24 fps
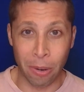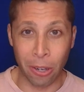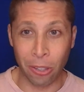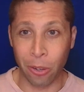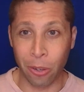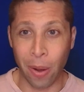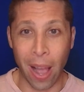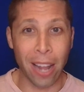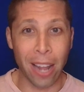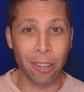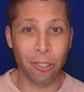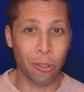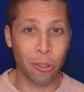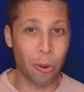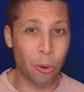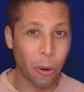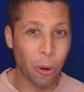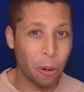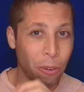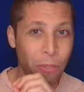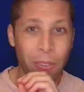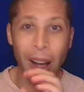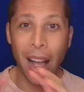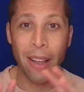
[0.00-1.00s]
So how to
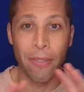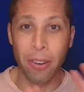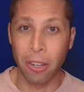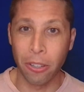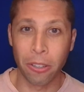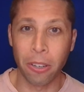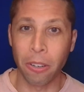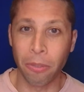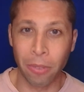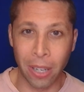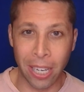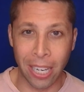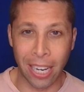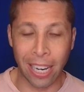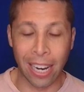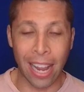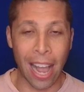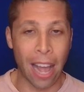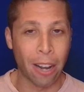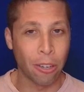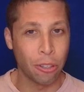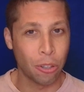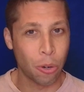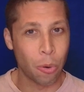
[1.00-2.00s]
score five hundred in reading,
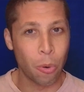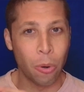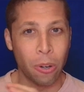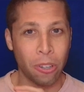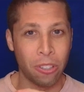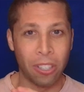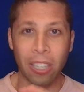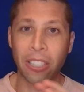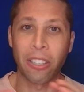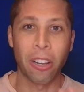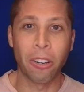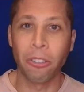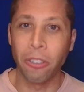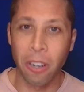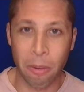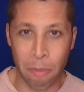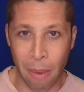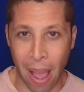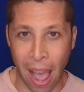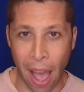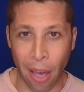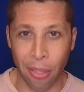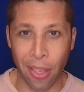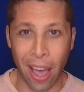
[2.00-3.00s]
how to score six hundred in
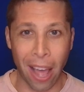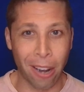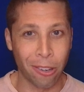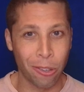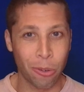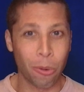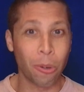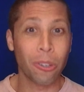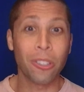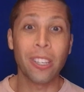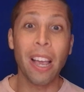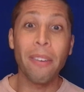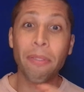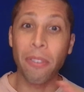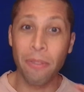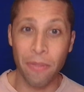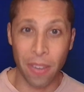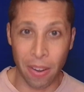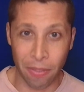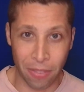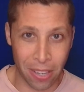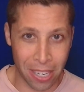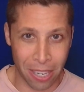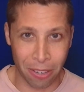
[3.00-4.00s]
math, how to score seven
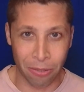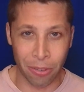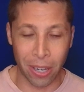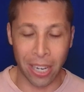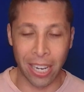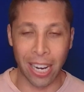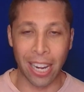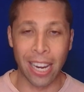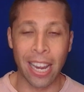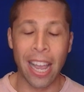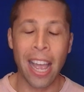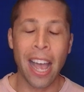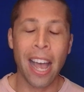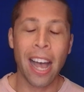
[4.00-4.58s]
fifty in reading.